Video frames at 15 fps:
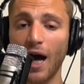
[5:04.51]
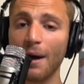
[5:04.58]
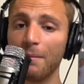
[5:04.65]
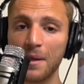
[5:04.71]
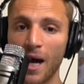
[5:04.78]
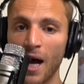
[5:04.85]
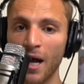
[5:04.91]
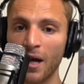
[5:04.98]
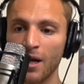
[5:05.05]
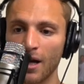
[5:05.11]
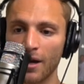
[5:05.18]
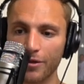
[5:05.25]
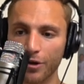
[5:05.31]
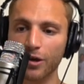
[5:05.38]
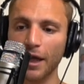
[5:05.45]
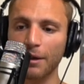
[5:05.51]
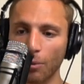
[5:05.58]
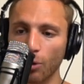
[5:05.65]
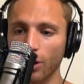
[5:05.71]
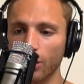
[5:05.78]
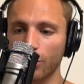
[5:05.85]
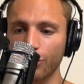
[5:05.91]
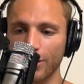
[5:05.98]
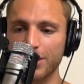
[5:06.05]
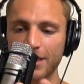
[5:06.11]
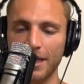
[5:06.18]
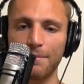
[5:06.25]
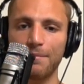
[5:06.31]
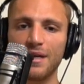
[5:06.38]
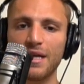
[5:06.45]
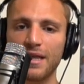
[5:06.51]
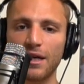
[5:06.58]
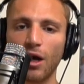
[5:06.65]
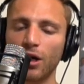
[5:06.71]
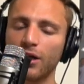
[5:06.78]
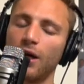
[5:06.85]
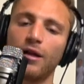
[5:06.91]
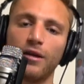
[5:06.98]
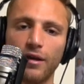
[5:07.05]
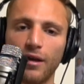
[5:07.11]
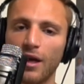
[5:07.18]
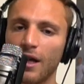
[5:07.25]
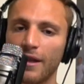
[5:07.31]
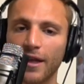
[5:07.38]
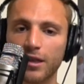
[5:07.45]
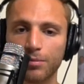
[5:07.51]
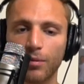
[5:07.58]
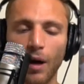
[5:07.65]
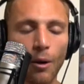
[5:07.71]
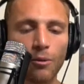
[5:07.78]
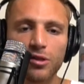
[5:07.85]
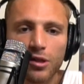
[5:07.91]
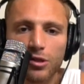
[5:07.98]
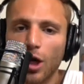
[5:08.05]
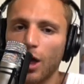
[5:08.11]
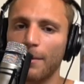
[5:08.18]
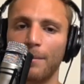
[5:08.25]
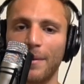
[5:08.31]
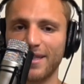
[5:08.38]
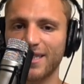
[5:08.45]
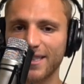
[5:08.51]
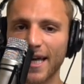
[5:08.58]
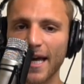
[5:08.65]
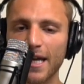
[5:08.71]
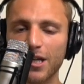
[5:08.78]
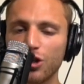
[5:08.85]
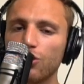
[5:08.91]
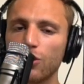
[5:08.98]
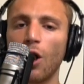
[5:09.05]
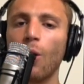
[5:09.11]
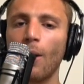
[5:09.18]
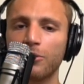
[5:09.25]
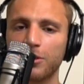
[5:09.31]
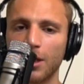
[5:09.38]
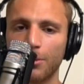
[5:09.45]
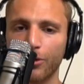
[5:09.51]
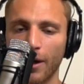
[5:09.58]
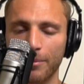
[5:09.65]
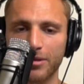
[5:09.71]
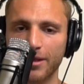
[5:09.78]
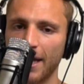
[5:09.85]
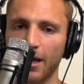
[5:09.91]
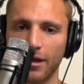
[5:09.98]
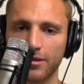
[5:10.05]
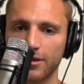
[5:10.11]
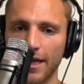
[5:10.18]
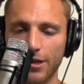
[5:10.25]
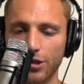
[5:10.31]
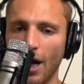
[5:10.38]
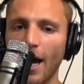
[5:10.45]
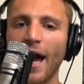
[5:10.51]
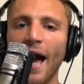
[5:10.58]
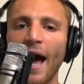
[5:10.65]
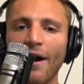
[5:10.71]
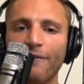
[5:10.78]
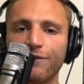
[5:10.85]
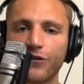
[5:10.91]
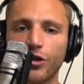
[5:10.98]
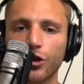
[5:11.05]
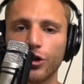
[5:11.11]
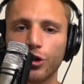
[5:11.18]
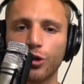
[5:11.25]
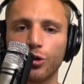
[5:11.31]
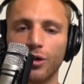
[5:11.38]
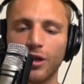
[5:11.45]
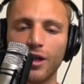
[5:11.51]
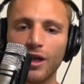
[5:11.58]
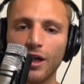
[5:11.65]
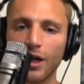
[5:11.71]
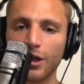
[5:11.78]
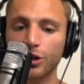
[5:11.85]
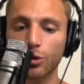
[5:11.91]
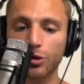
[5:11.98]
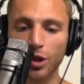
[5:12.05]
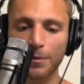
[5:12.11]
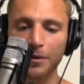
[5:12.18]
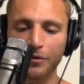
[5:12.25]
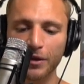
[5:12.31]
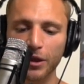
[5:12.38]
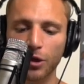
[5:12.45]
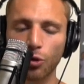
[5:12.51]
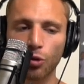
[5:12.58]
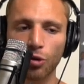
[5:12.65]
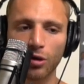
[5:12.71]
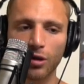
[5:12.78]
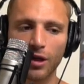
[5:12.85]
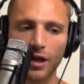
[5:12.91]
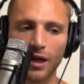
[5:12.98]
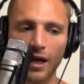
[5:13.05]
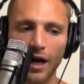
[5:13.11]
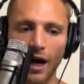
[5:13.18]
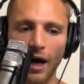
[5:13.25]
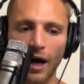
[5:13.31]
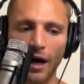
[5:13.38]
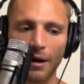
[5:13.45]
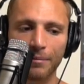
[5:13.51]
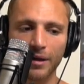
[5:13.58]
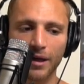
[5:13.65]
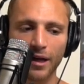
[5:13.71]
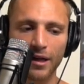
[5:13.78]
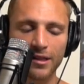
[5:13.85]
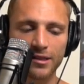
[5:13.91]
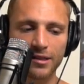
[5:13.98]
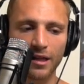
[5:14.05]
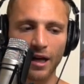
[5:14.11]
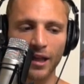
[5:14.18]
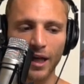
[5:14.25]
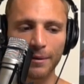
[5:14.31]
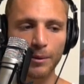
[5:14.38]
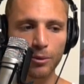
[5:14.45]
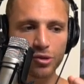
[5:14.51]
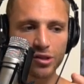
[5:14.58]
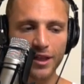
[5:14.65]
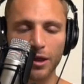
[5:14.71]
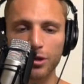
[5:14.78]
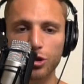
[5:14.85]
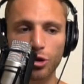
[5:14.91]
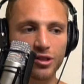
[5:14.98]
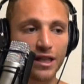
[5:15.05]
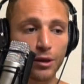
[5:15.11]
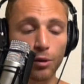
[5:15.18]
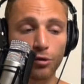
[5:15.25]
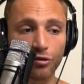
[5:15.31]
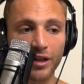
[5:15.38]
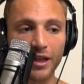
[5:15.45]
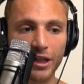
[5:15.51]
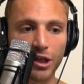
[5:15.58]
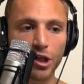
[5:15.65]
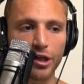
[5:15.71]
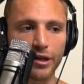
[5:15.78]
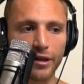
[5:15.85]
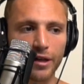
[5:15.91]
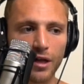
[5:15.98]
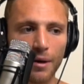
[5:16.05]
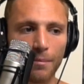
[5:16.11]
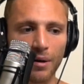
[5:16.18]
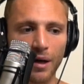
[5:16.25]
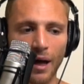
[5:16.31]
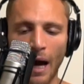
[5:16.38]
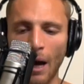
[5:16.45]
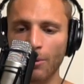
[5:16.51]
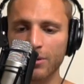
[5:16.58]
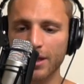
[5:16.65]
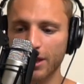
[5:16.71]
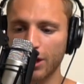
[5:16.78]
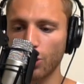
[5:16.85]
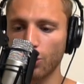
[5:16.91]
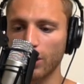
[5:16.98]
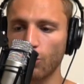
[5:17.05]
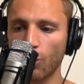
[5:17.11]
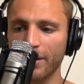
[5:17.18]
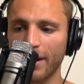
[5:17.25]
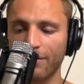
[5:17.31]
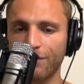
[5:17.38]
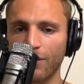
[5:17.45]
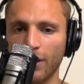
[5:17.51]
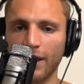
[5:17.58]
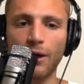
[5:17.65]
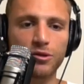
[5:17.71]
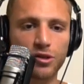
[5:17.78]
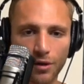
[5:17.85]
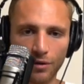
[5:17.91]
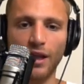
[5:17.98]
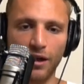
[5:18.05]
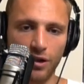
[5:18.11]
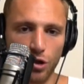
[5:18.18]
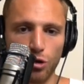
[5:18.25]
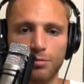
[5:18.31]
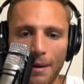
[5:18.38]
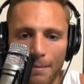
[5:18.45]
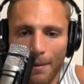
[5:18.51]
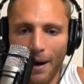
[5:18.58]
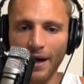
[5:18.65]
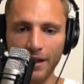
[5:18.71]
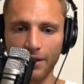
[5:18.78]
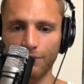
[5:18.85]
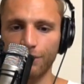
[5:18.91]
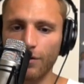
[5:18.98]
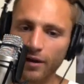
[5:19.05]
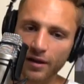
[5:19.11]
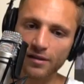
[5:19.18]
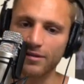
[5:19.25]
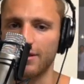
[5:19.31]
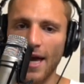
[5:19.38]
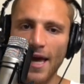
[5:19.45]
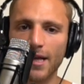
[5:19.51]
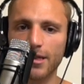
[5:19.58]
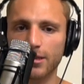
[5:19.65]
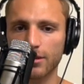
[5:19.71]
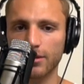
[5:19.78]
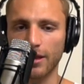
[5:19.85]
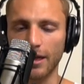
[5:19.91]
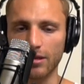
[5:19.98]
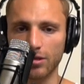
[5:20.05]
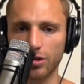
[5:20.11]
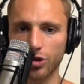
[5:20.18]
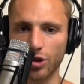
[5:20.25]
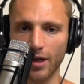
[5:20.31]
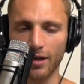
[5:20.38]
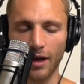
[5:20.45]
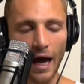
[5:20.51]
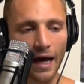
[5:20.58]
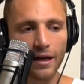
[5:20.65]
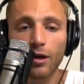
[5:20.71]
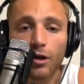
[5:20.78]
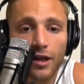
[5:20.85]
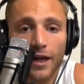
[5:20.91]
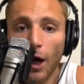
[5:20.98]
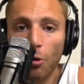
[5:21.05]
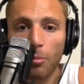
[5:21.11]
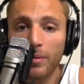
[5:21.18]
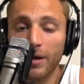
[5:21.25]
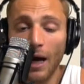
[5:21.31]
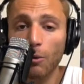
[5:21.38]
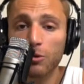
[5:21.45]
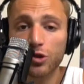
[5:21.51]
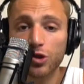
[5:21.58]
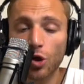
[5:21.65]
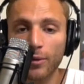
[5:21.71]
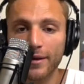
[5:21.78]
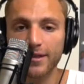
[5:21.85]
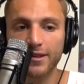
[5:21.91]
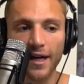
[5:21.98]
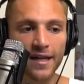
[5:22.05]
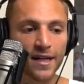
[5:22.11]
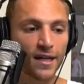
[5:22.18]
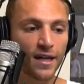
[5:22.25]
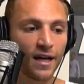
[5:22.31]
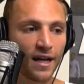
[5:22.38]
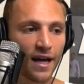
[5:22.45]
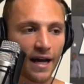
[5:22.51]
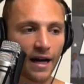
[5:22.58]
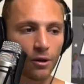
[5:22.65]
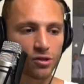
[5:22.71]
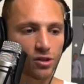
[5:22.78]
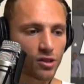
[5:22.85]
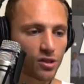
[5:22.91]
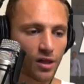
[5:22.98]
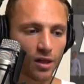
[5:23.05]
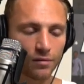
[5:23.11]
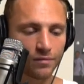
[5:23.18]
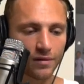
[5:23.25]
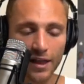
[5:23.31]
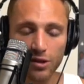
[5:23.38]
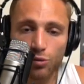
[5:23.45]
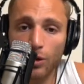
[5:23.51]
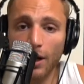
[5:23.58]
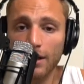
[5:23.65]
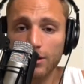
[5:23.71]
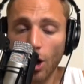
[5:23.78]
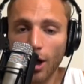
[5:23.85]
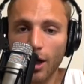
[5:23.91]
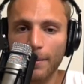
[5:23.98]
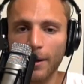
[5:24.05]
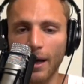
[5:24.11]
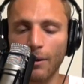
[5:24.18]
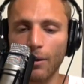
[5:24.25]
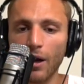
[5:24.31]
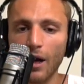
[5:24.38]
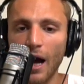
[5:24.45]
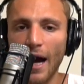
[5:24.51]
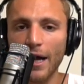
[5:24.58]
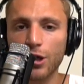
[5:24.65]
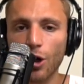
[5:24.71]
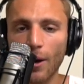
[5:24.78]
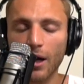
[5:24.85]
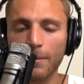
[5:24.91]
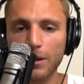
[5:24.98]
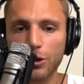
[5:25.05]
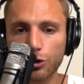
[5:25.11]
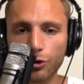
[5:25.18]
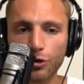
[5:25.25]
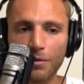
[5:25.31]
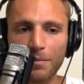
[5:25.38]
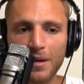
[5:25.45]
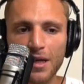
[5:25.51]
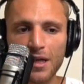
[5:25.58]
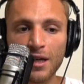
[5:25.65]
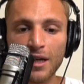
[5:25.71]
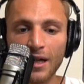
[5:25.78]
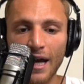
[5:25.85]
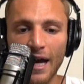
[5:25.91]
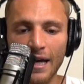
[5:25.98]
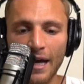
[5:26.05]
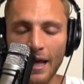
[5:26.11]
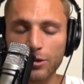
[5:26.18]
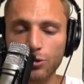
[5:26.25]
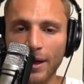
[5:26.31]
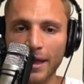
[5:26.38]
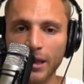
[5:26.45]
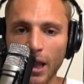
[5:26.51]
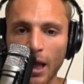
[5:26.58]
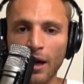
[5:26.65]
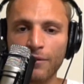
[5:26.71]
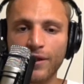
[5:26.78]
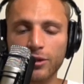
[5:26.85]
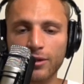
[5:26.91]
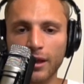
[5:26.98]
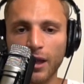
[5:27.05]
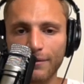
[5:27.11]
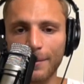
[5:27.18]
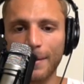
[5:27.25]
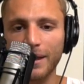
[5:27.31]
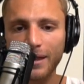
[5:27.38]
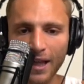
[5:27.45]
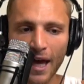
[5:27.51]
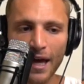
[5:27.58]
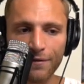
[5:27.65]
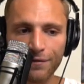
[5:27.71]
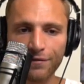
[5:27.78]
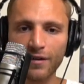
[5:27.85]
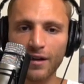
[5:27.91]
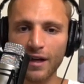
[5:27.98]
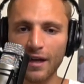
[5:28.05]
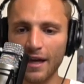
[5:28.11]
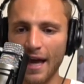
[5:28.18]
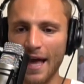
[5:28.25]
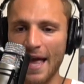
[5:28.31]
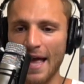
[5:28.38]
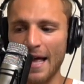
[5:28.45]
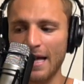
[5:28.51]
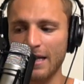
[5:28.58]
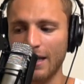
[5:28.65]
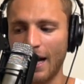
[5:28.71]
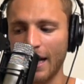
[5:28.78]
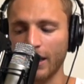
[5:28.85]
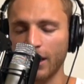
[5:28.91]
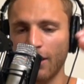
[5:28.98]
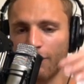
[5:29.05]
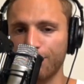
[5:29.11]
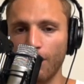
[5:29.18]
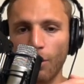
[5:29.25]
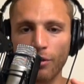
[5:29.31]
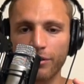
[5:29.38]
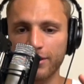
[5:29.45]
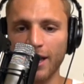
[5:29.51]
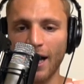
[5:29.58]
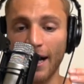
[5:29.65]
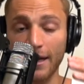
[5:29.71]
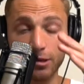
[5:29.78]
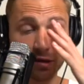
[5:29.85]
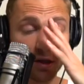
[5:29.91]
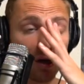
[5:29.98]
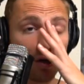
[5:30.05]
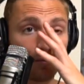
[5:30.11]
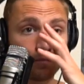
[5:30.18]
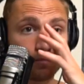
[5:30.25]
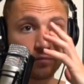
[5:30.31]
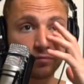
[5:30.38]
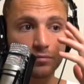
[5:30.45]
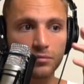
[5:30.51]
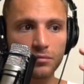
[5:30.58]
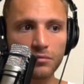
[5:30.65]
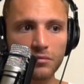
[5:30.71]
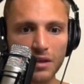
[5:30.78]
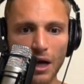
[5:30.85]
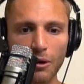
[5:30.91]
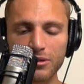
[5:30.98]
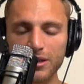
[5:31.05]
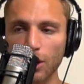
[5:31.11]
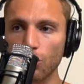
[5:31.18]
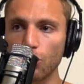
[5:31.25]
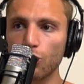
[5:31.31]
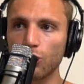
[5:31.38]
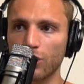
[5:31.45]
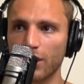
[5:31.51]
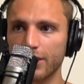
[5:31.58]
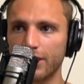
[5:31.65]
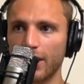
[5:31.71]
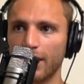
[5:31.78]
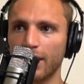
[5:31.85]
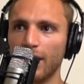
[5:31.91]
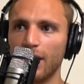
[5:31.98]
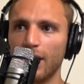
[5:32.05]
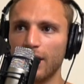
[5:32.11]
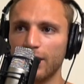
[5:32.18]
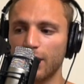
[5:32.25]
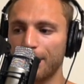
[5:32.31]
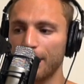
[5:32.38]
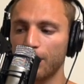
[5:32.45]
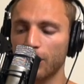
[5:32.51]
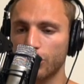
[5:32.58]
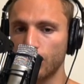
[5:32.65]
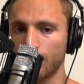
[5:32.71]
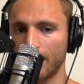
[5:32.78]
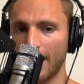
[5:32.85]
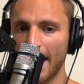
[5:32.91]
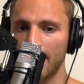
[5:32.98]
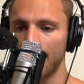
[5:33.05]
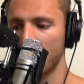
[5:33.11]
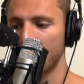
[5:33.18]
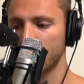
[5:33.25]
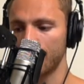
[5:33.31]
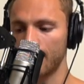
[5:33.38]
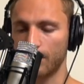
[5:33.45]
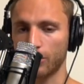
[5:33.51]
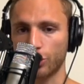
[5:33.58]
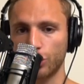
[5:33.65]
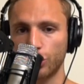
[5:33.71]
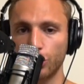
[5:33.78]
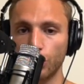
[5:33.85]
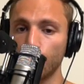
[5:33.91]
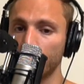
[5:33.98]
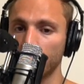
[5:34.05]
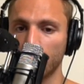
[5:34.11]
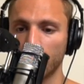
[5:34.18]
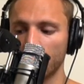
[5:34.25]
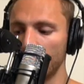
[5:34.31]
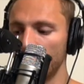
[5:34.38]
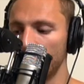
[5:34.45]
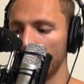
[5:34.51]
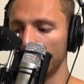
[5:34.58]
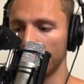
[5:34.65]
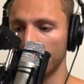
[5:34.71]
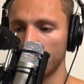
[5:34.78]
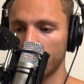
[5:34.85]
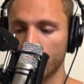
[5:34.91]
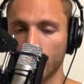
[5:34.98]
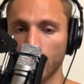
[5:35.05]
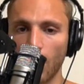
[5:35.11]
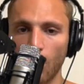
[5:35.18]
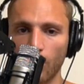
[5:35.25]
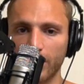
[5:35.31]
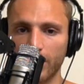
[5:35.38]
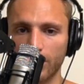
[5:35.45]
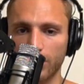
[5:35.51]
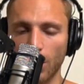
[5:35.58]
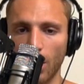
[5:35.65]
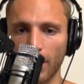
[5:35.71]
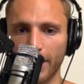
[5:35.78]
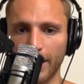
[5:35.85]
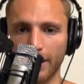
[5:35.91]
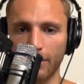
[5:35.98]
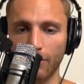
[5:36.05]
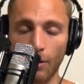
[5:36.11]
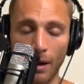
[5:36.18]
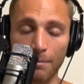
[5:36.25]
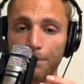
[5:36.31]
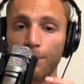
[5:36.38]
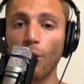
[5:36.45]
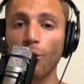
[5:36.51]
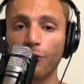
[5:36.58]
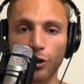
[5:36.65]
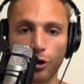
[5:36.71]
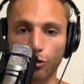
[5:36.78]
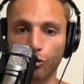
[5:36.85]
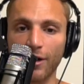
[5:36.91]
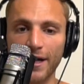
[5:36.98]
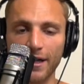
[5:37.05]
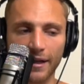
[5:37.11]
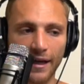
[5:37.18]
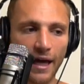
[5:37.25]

I'm not. They're like more cringy than me. The audience. Uh, that's. I was going to talk about my skin. You know, I was going to bring up skin on stage. I have to. So it's going to be really cool. Uh, because a lot of people were just telling jokes and they were really good, but I, I was like the only one that felt like I was gonna like use my body and fucking dance and shit. I couldn't help it. I was so excited, and I was just gonna. That's what I talk about. I I know how to be true to me, and that's what I love. That's what I love about life, and I love both sides. So I was like, ooh, because like some people are super animated, some people are super slow with their talking, and both are great.